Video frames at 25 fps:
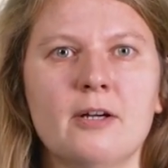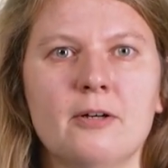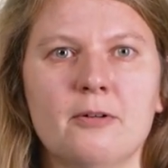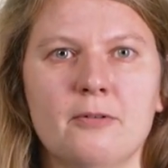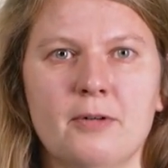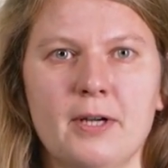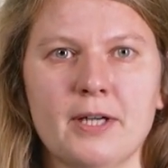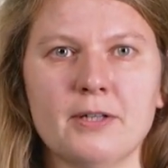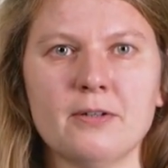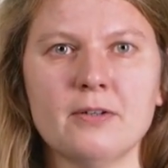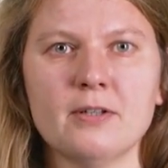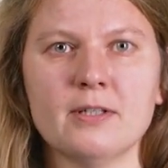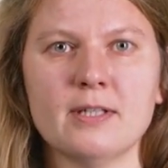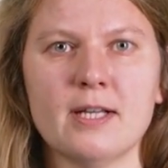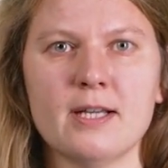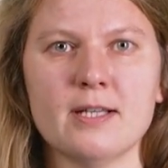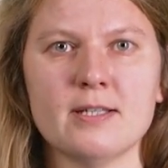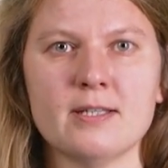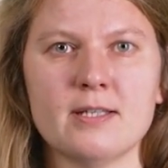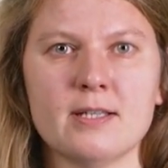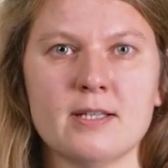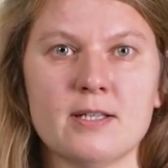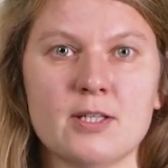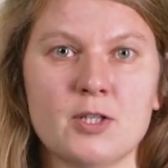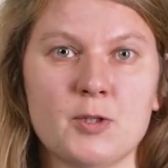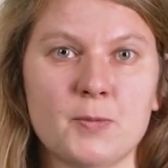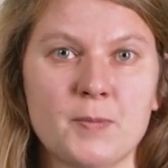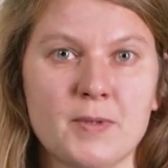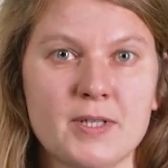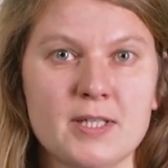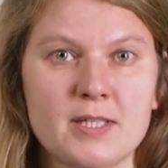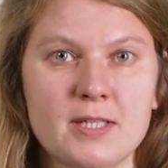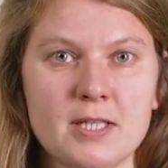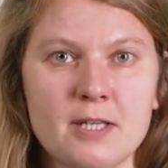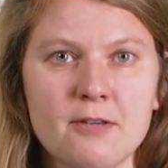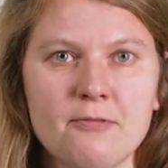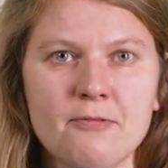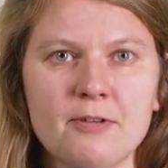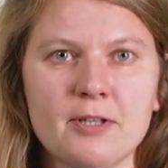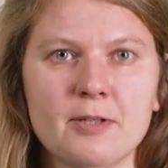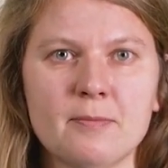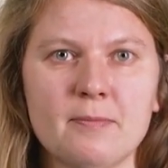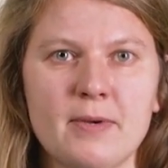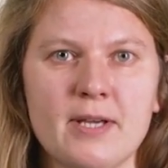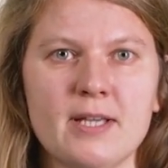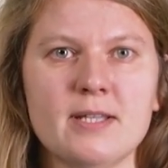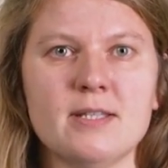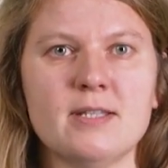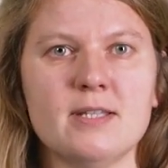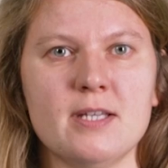recognize specific
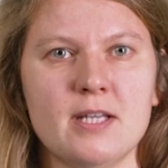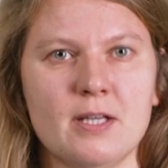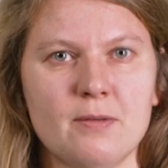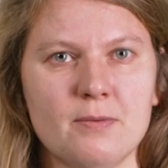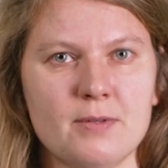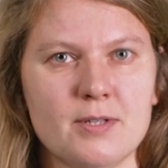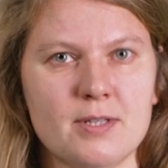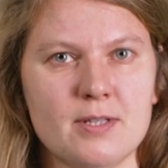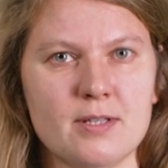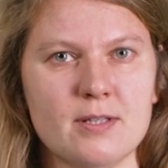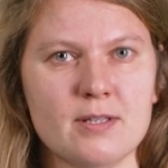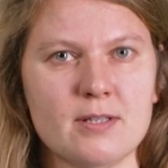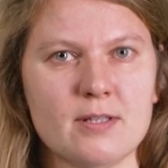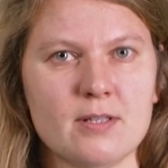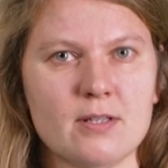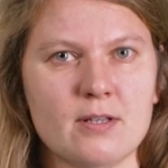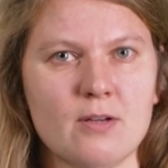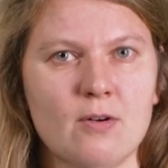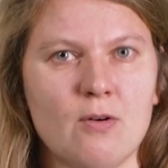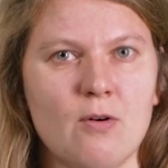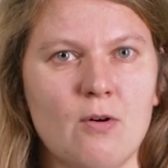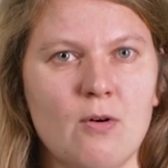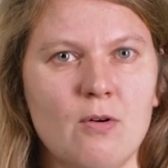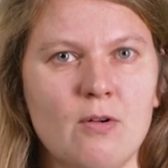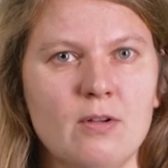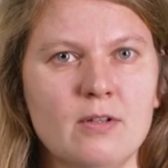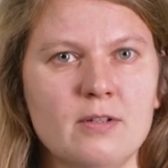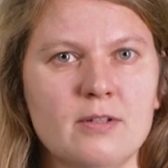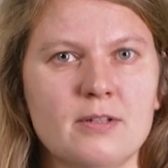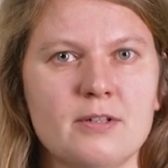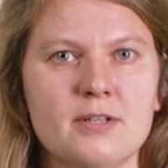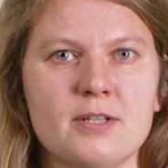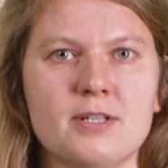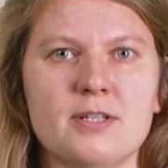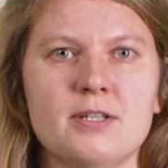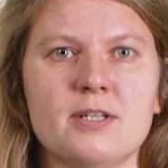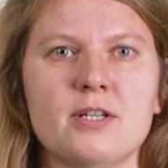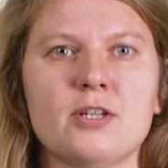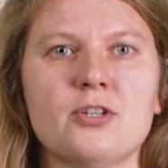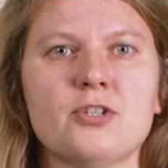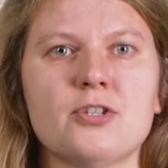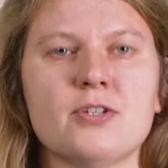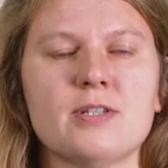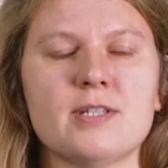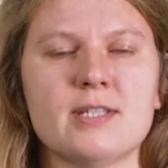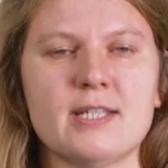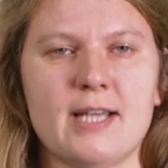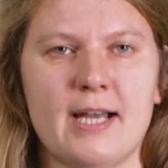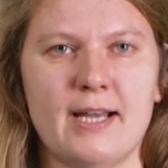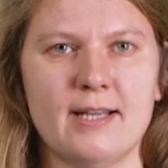base sequences called
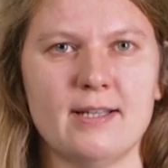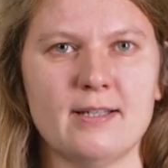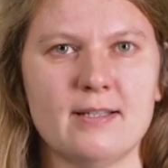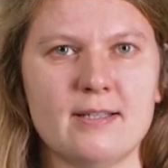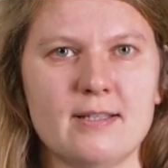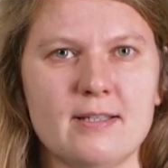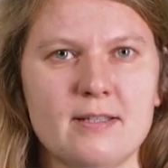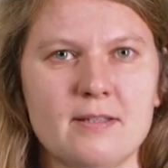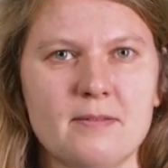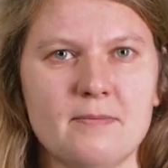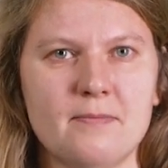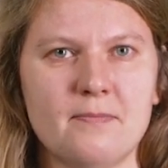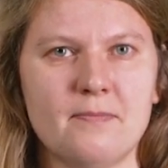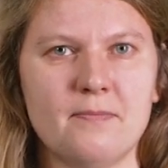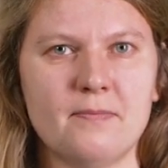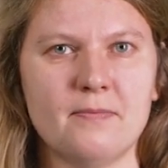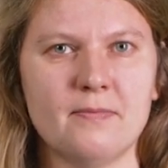restriction sites.